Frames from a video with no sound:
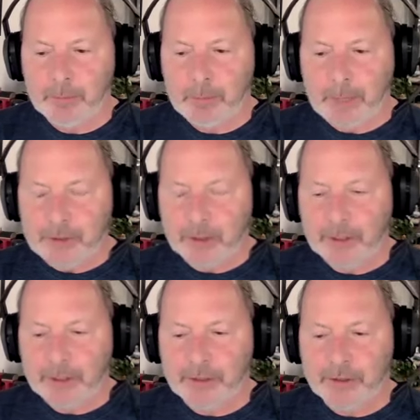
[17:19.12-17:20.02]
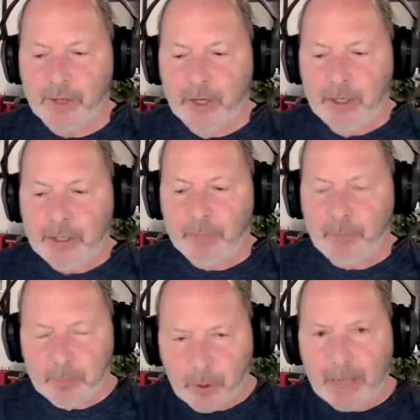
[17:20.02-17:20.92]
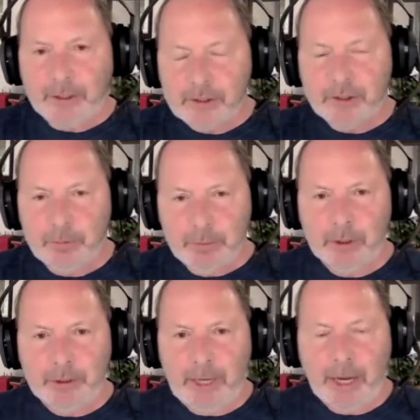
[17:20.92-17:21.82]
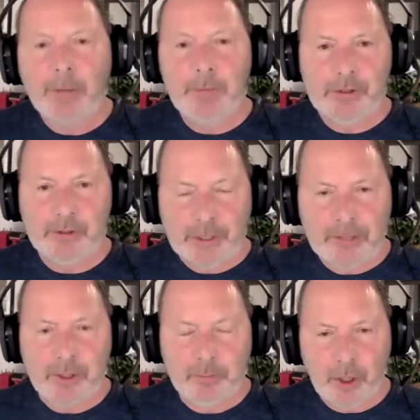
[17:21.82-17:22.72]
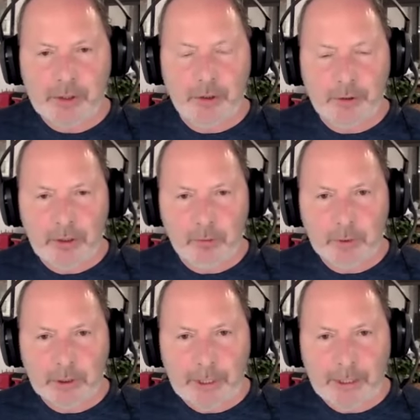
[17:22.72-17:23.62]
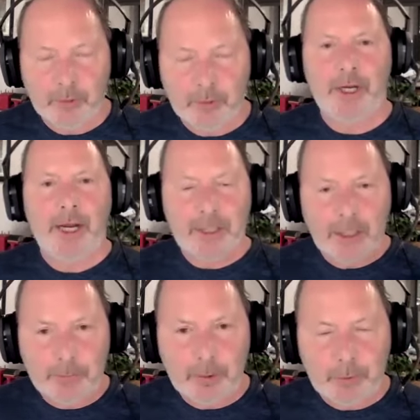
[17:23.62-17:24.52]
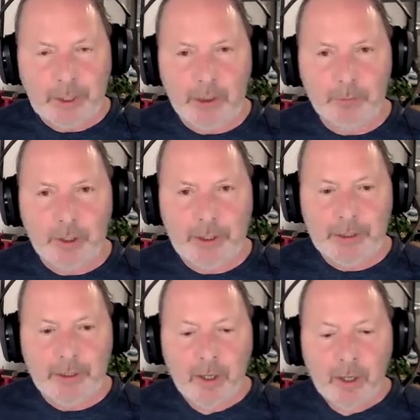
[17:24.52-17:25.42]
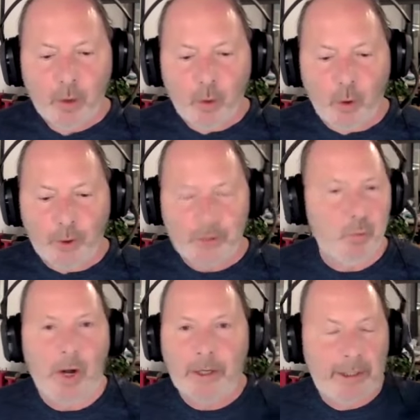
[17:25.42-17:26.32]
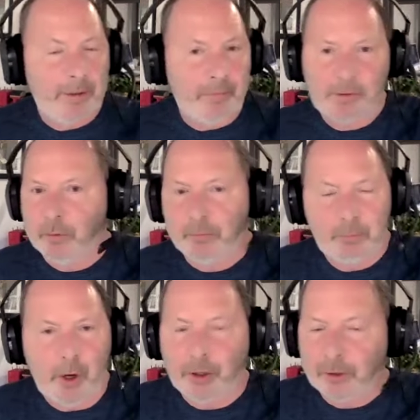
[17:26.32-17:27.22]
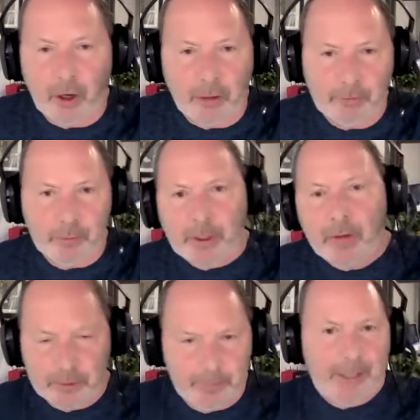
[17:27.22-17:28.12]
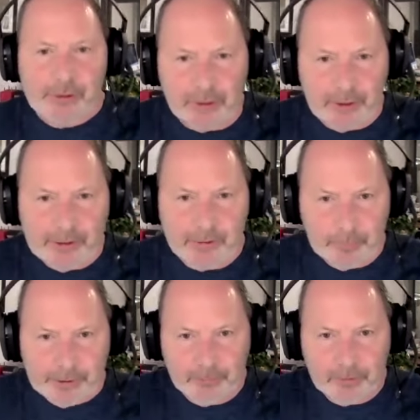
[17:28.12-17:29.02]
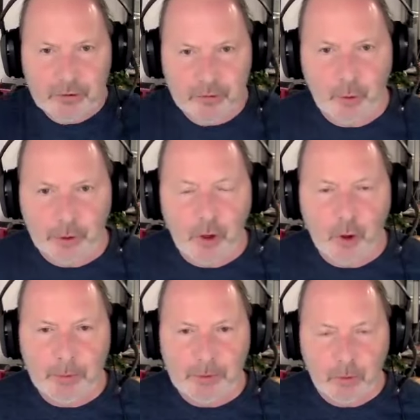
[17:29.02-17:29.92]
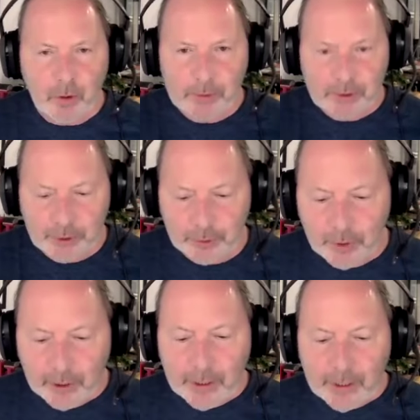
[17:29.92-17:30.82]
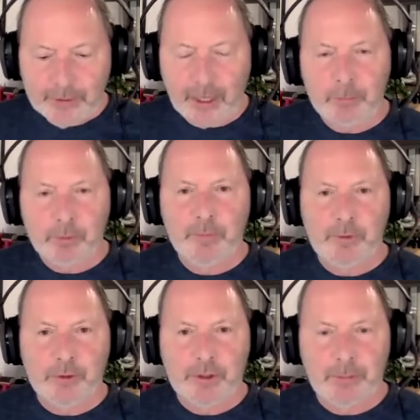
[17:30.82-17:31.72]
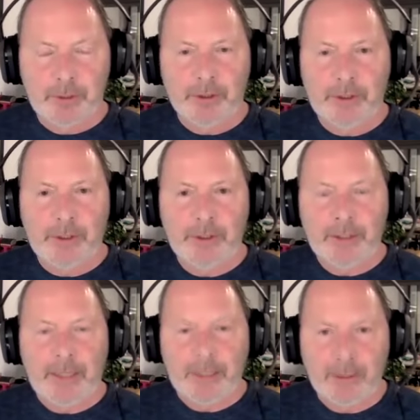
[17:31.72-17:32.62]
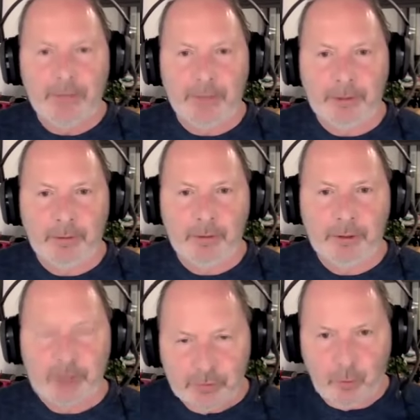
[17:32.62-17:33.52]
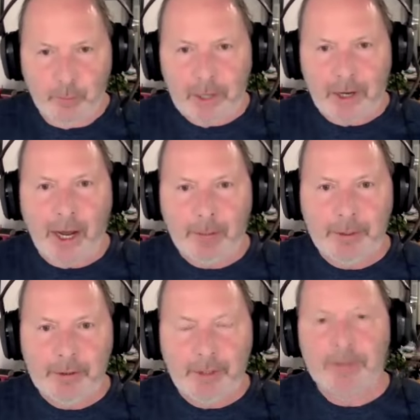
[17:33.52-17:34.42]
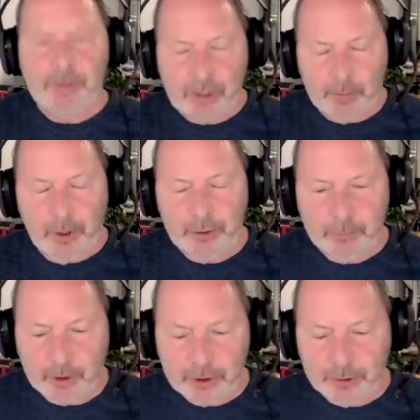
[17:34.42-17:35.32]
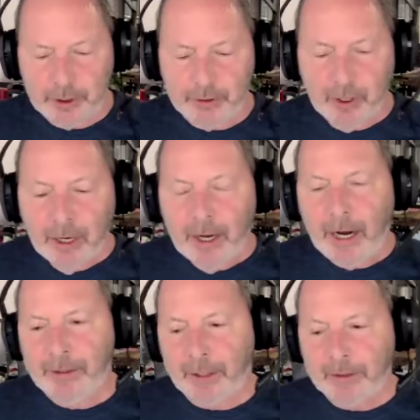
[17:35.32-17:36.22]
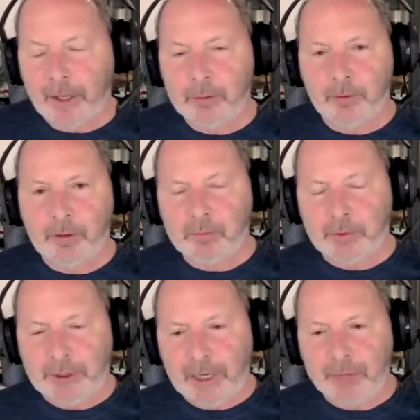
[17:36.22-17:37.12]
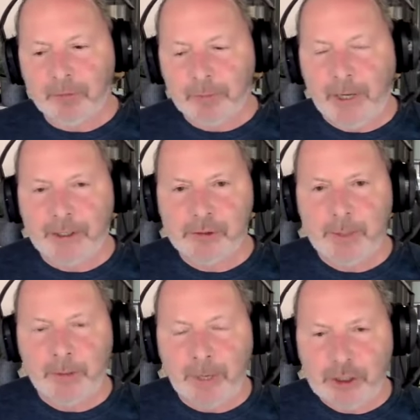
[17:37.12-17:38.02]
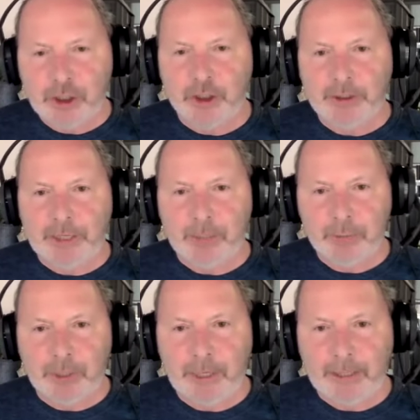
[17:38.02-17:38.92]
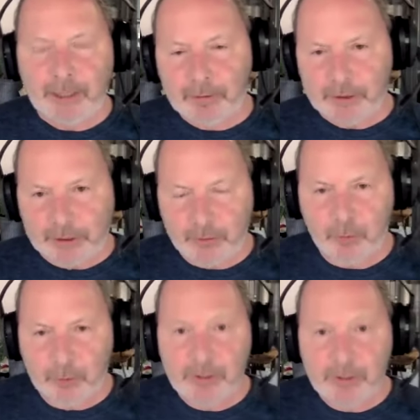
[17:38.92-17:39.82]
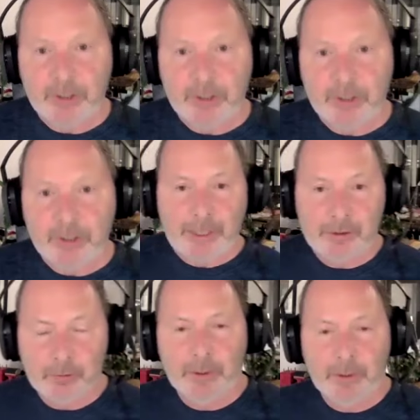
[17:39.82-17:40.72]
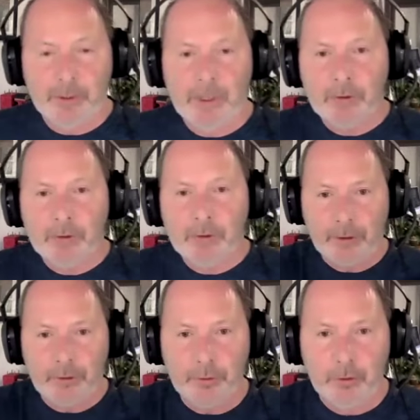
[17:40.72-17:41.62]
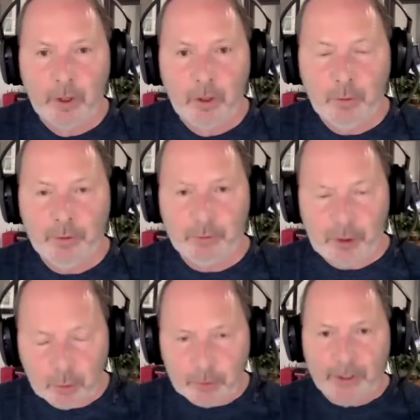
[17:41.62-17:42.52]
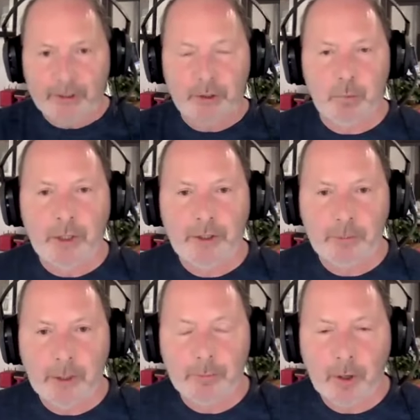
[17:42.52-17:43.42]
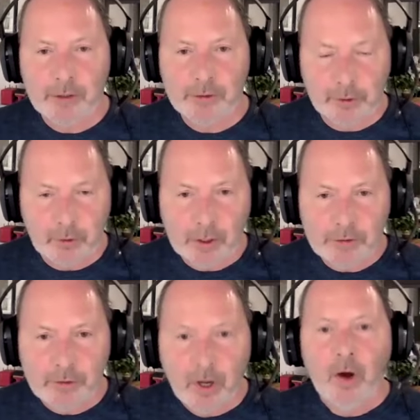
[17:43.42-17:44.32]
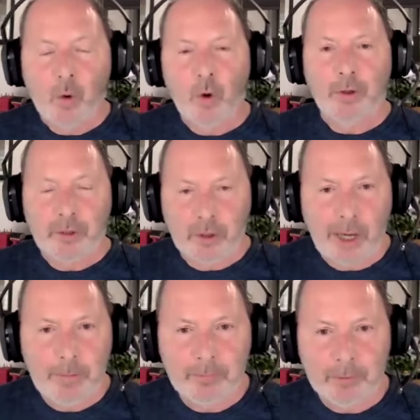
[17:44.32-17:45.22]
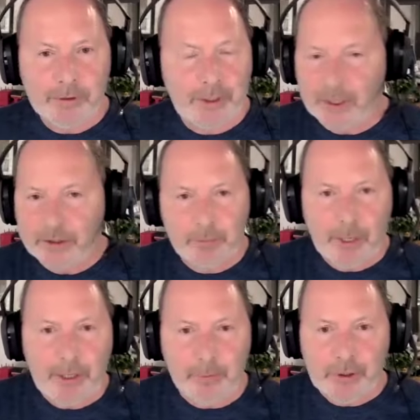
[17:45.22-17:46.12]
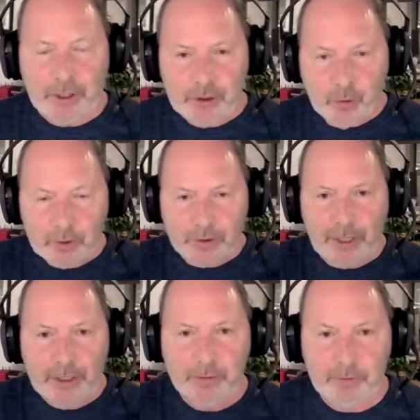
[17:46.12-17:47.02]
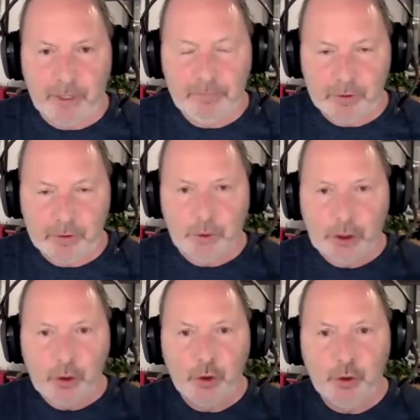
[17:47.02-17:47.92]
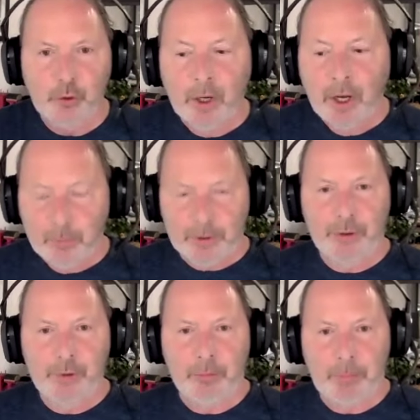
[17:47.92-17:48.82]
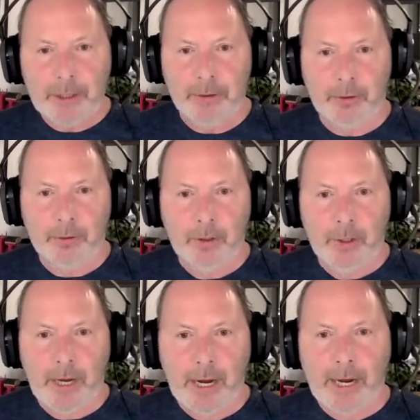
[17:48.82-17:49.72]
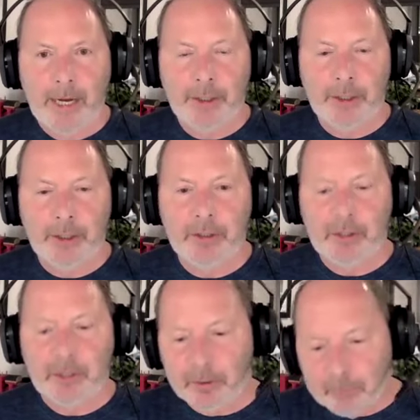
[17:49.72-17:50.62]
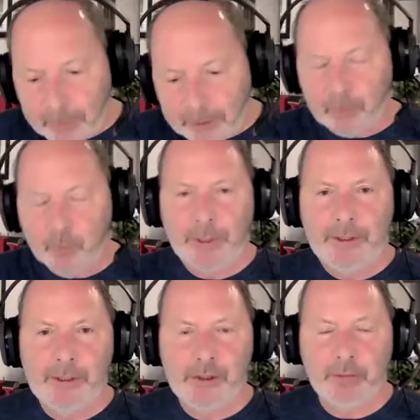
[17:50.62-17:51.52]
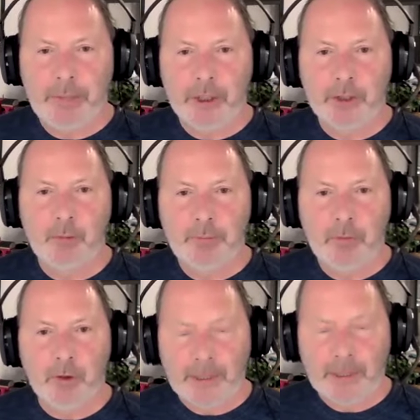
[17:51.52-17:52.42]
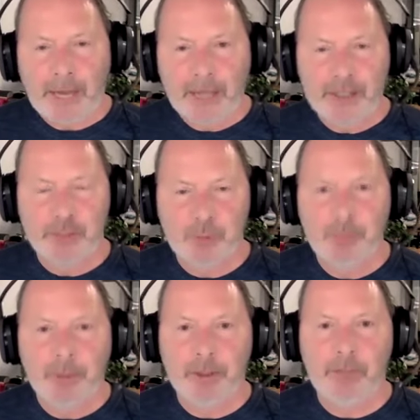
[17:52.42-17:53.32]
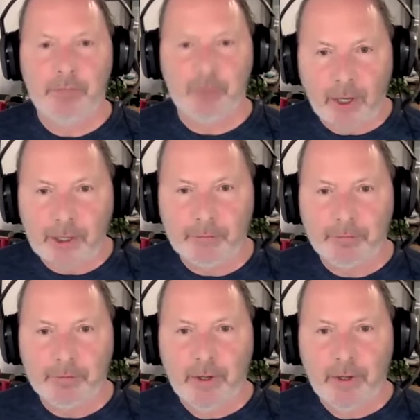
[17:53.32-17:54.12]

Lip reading: basically, if we practice stability habits, like I said, brushing your teeth on one leg or standing up and recalibrating, or just walking, park the car further away, all those basic things that we sort of know but don't always do, that improves your stability in daily living. You just form that habit, like the seatbelt or brushing your teeth. And then what you get from that is better agility at play. And I always like to throw in this weekend. So whatever you like to do, whether your play is to walk to the mailbox and the dogs or to climb Everest, it doesn't matter. It's your stage of life. It's what you do, but you'll do it better. And then the big win is you have better or enhanced mobility for life.